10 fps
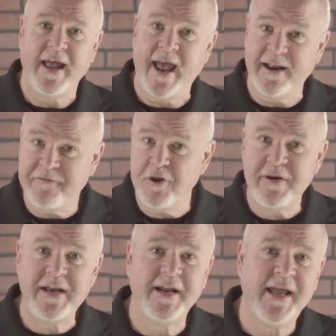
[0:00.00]
And if you
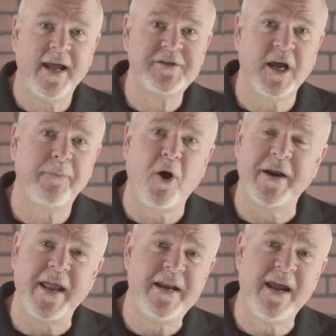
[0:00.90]
need to catch up on
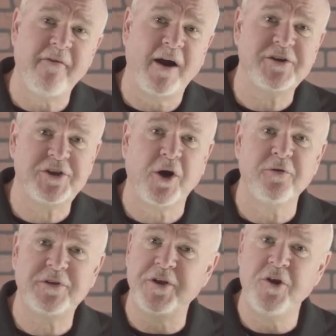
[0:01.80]
any of our
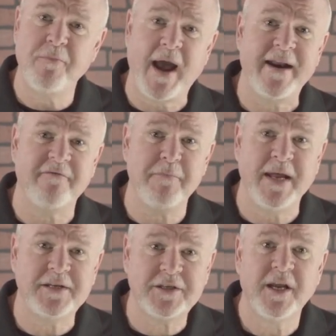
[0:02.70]
shows that you might have
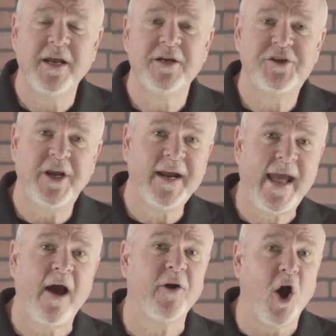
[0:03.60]
missed, check
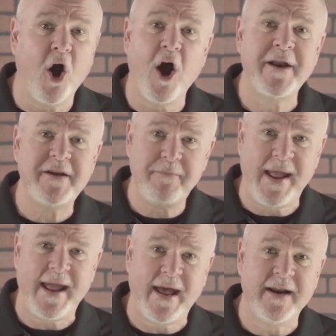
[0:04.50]
out On
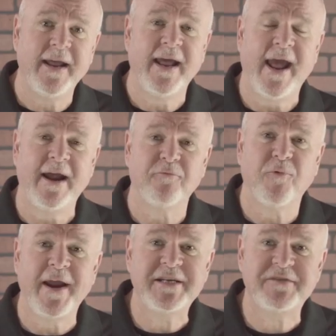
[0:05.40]
Demand at
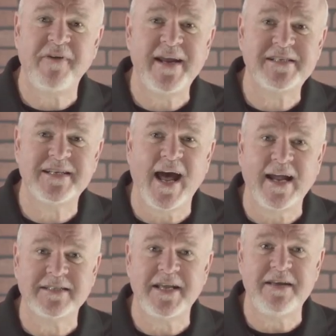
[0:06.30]

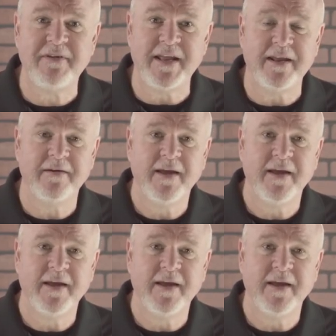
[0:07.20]
raceface.tv.